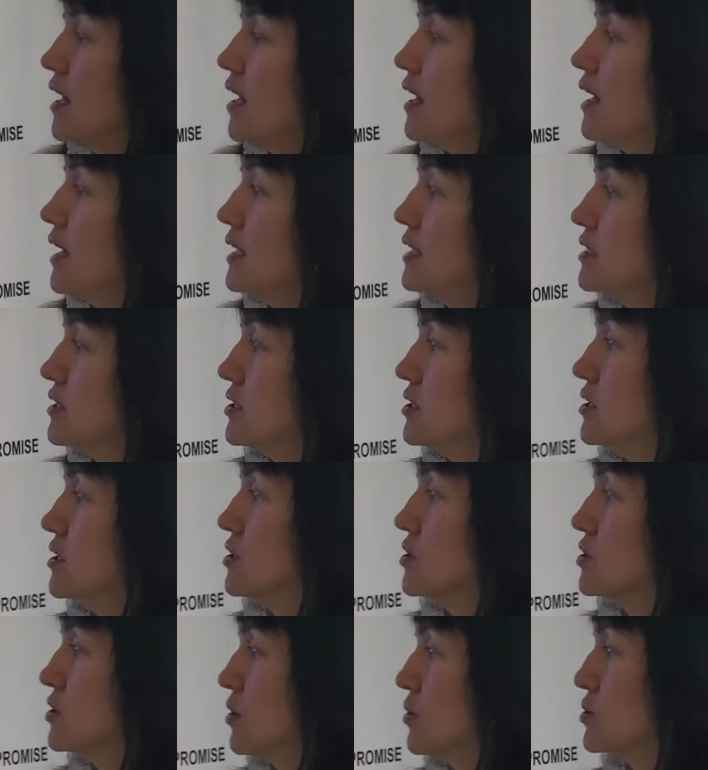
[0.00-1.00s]
and
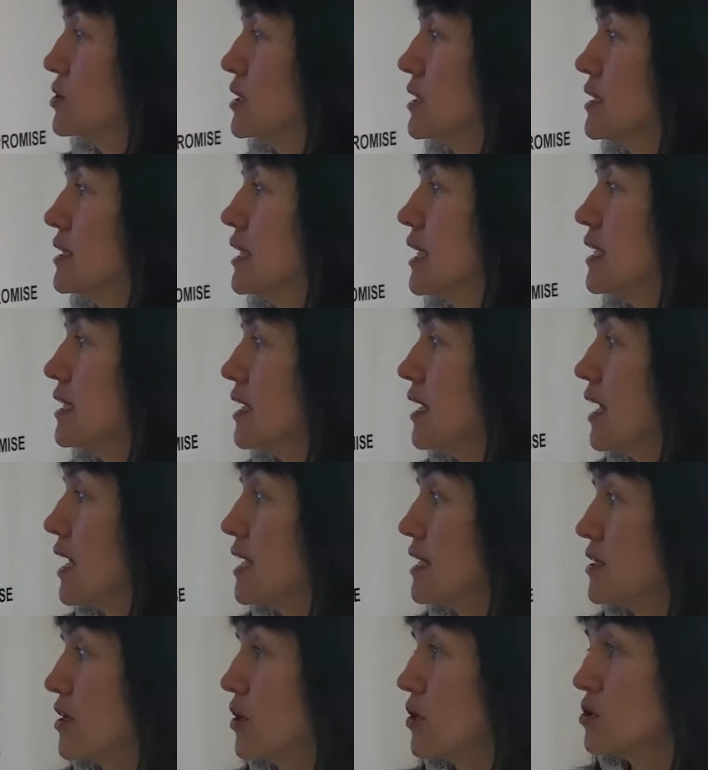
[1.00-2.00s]
social data,
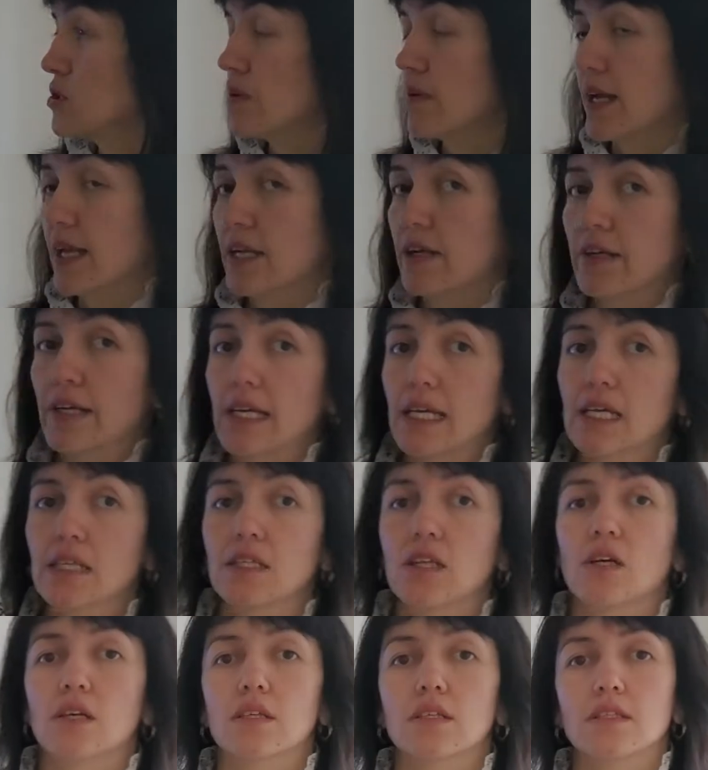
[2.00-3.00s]
and also I create